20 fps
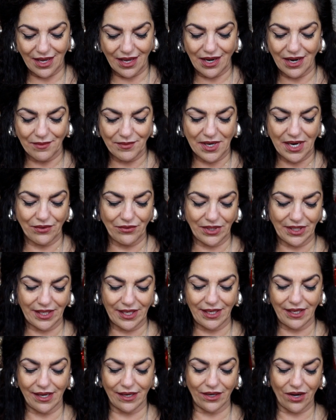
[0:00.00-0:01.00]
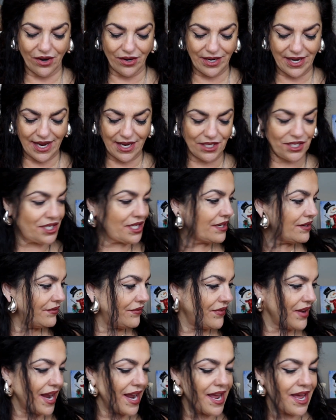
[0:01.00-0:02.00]
And I'm not really a
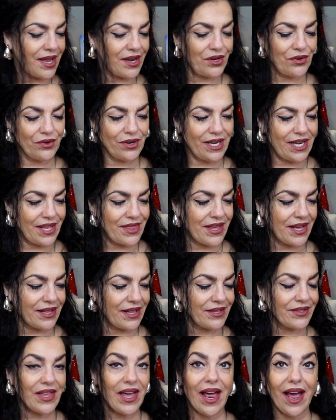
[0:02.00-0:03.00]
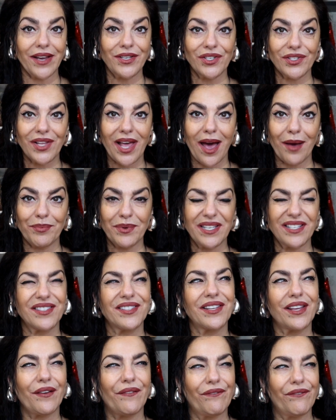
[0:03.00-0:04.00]
Kardashian fan or anything like that. I just happened to
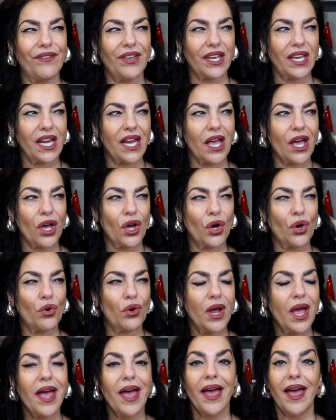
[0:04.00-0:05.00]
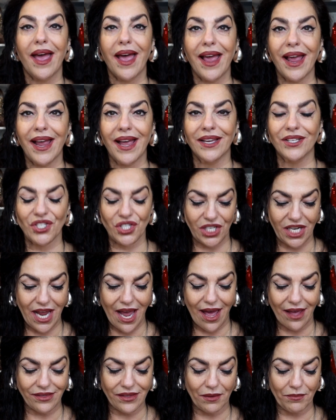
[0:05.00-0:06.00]
see a video and she
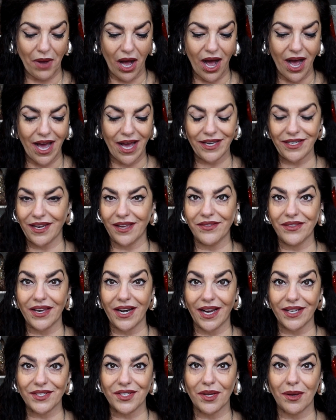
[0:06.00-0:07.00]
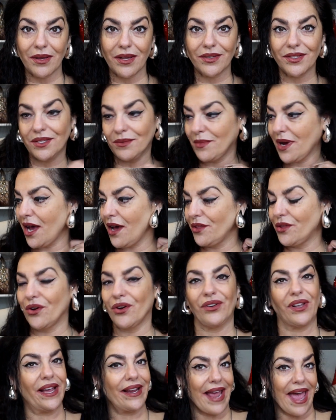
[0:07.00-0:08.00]
had them on. And then I saw some
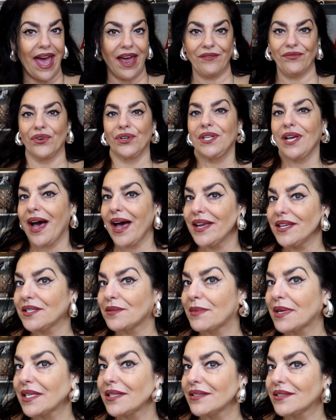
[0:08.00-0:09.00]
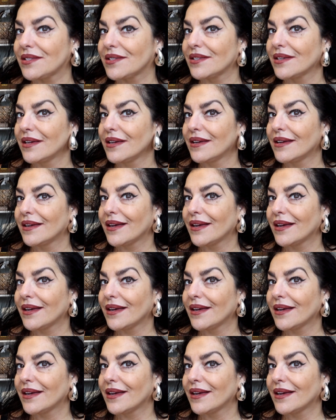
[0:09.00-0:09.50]
other like advertisements